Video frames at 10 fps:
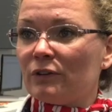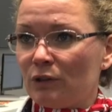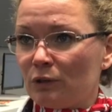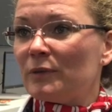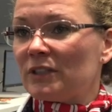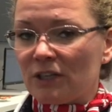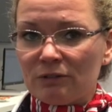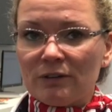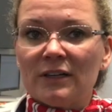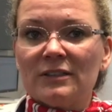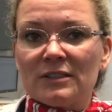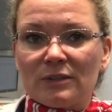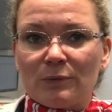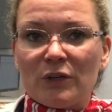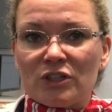new materials,
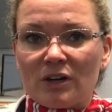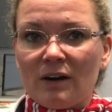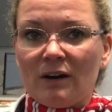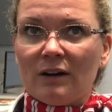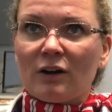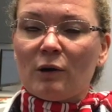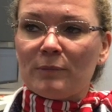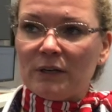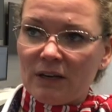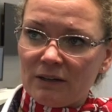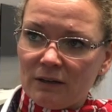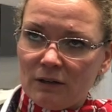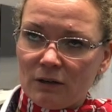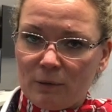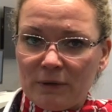which are a
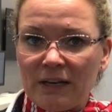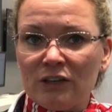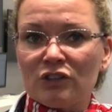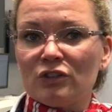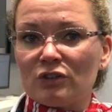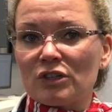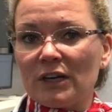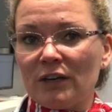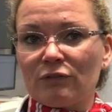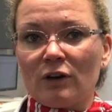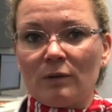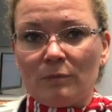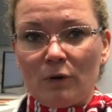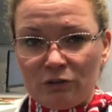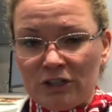combina combination usually
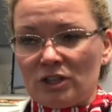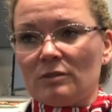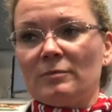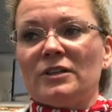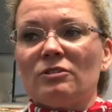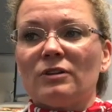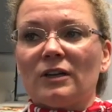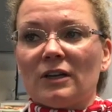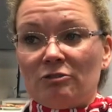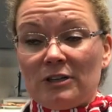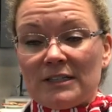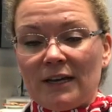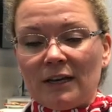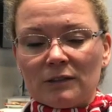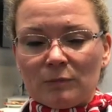from original material and
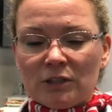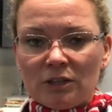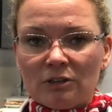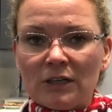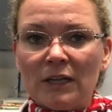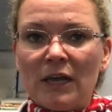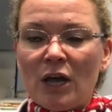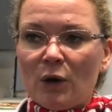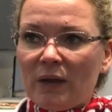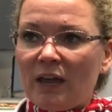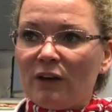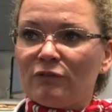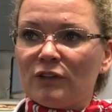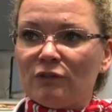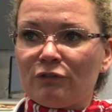recycled material, we have
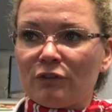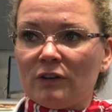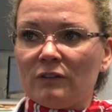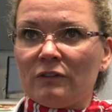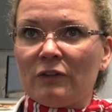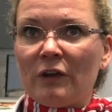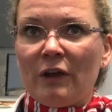different